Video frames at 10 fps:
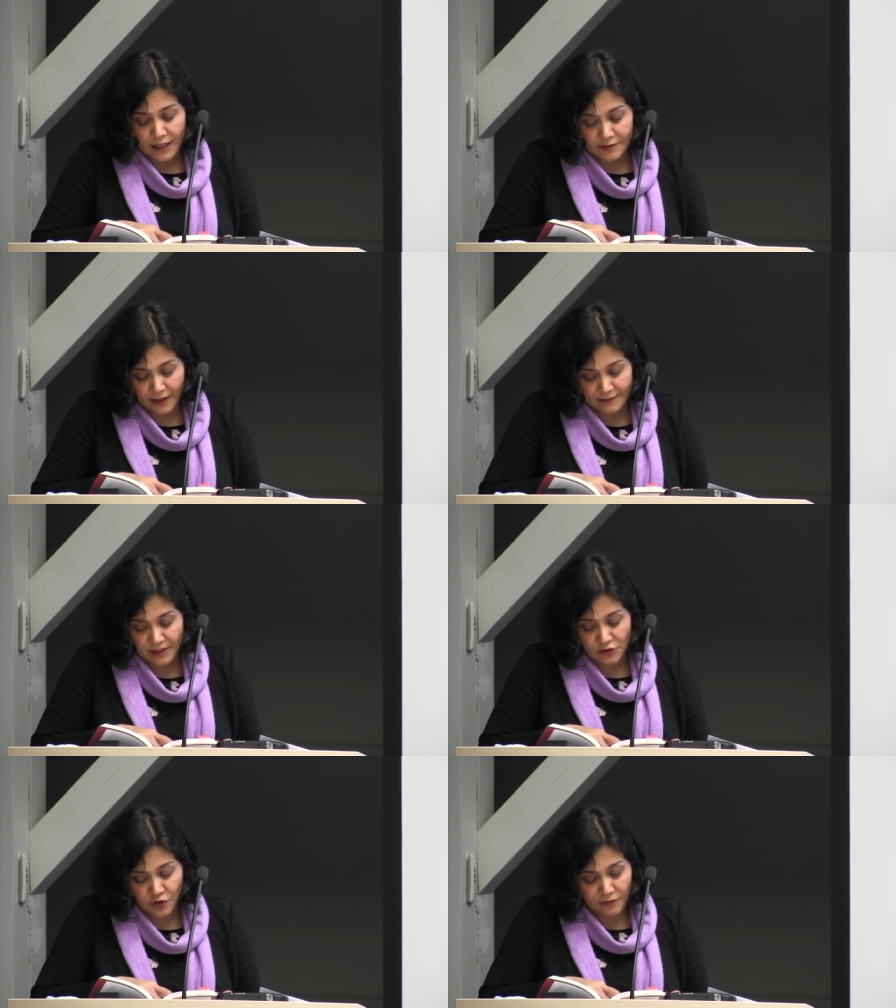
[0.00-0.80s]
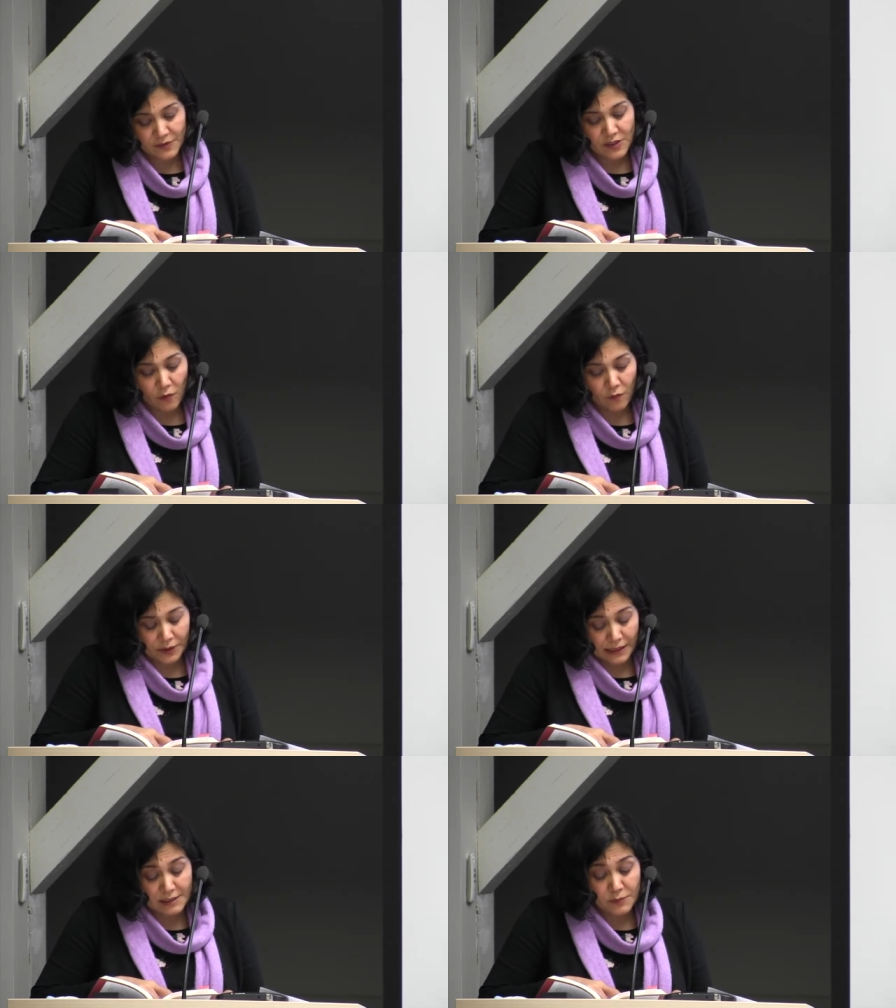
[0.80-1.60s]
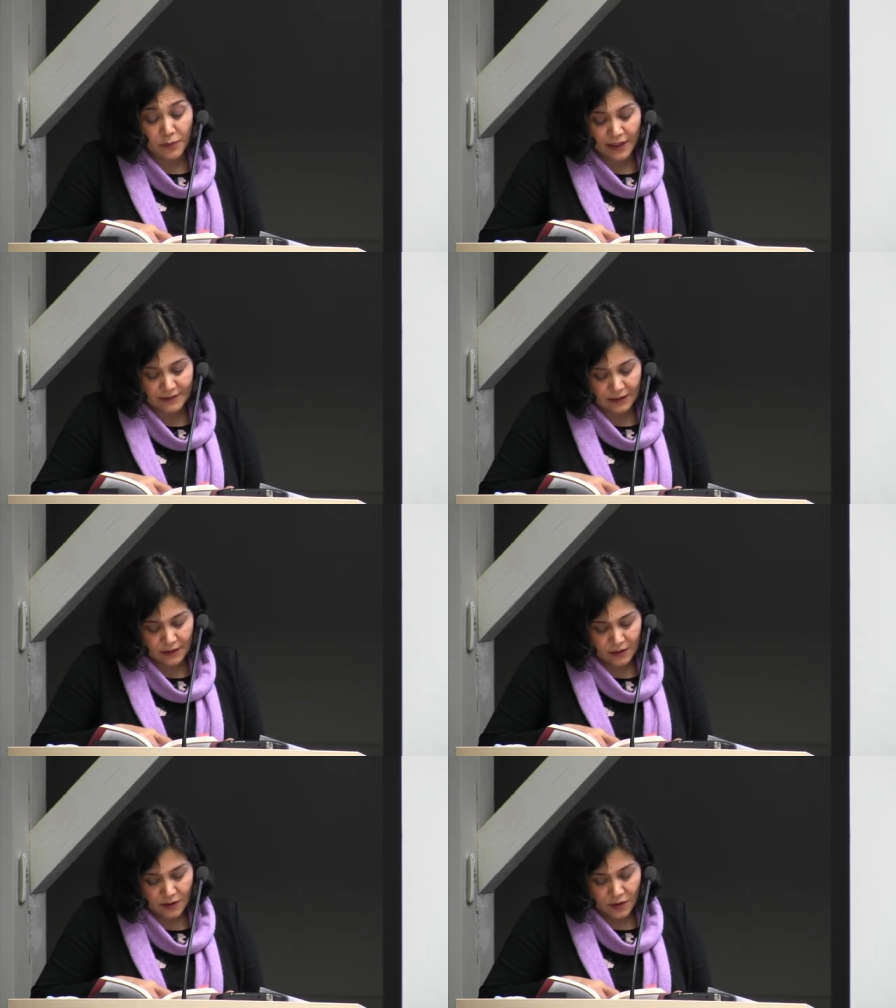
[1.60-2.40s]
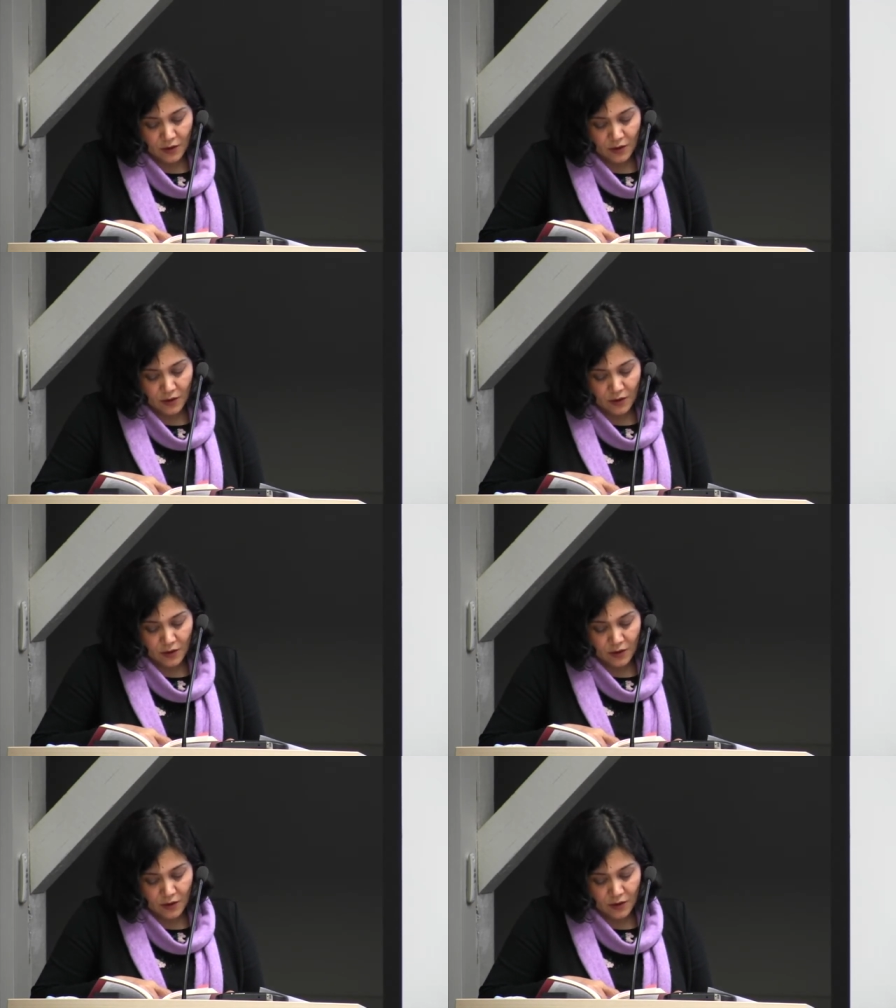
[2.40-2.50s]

advantage of someone else's body?